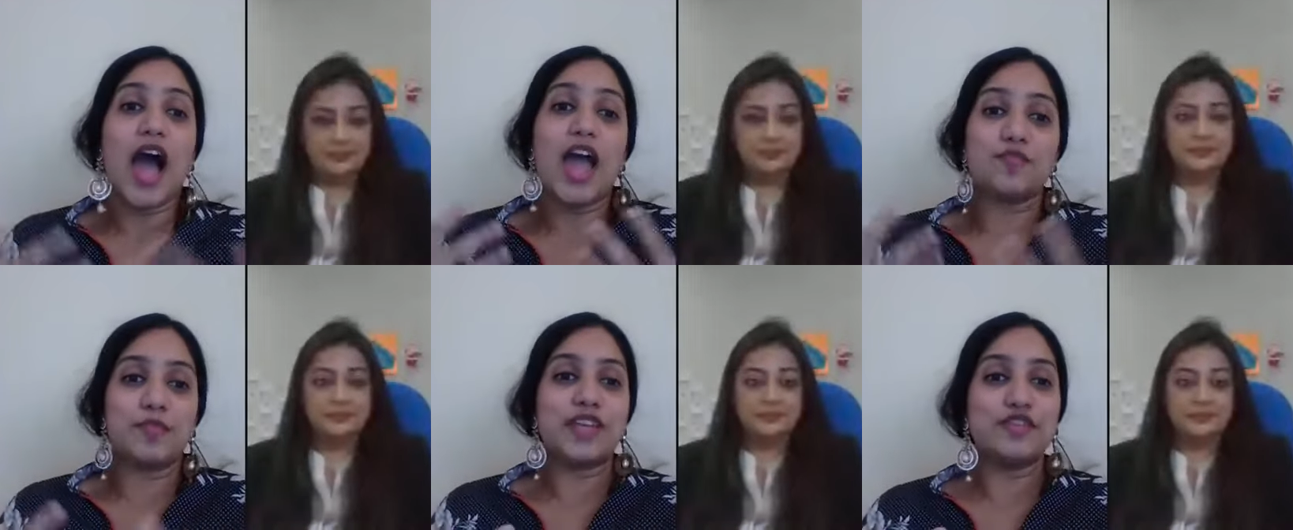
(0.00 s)
Speaker 1: I've
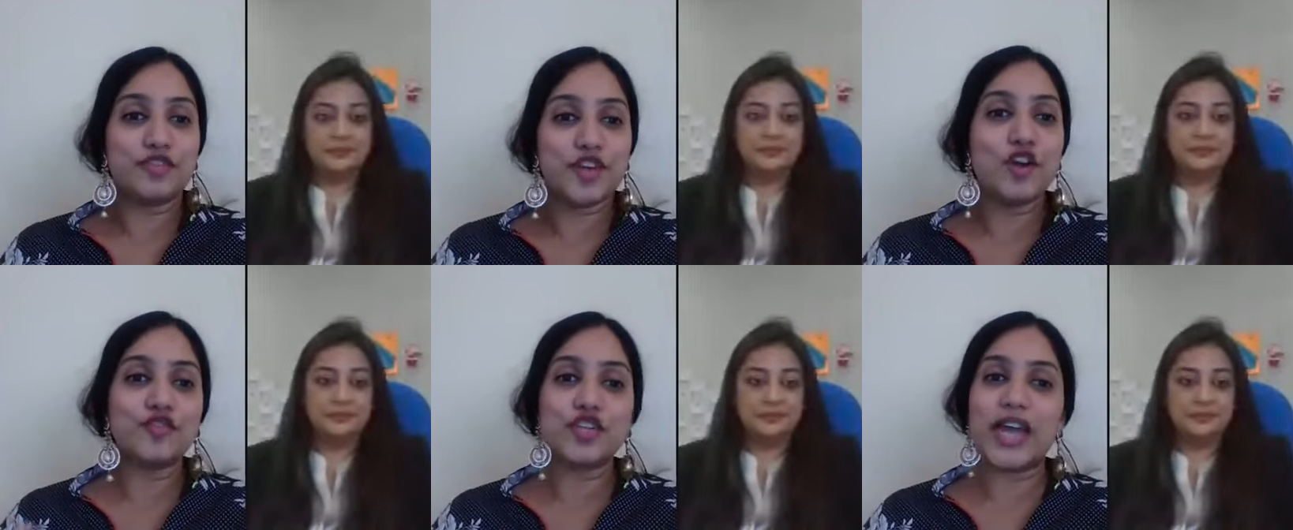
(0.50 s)
been
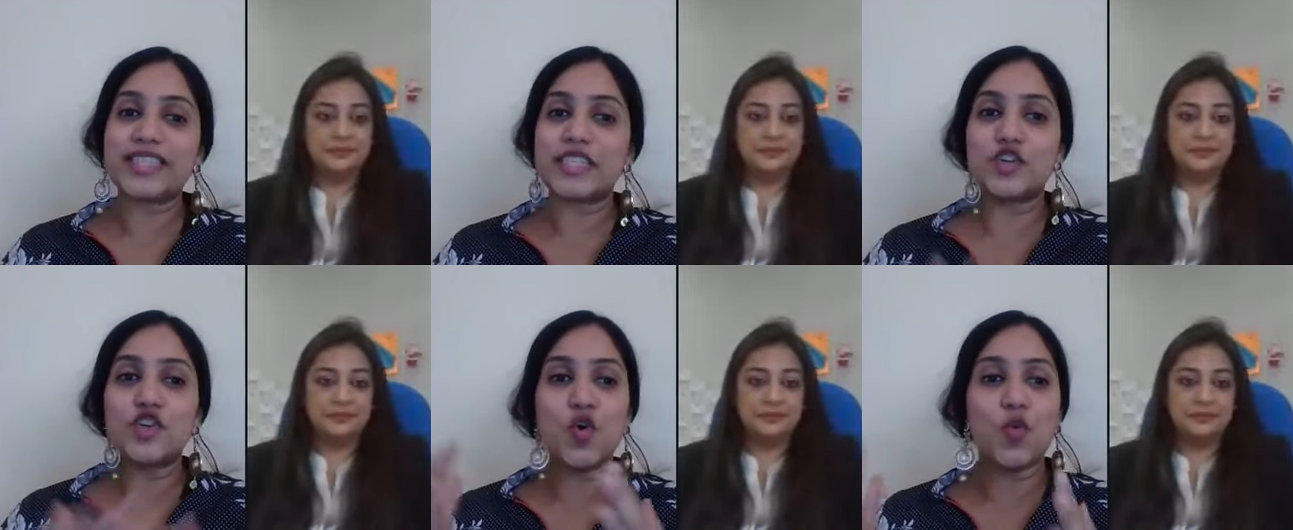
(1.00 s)
fearful. I said, you
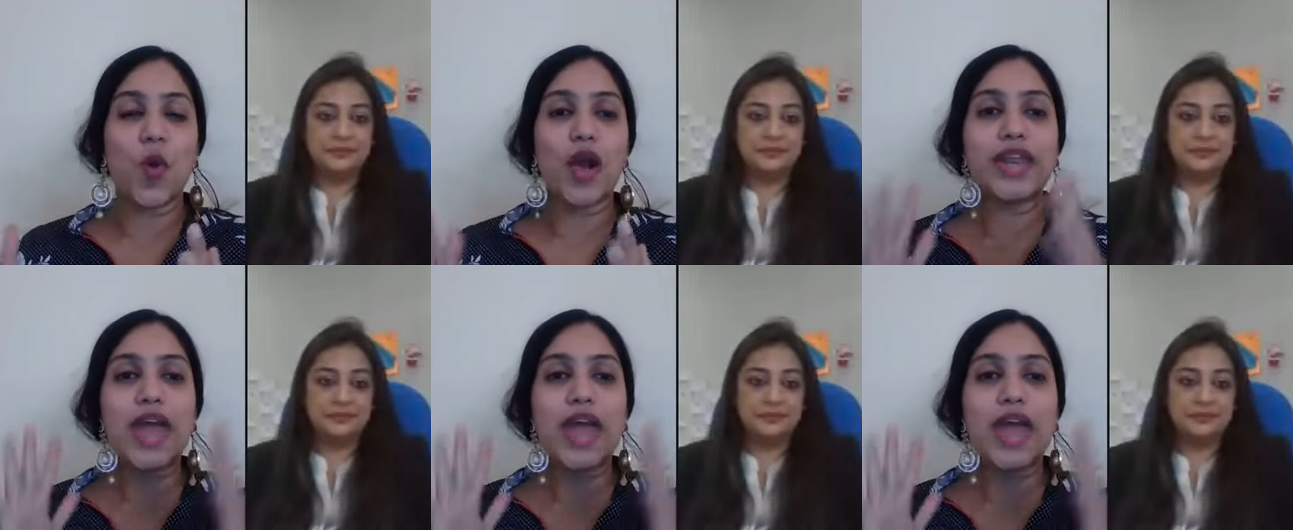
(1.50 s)
know what?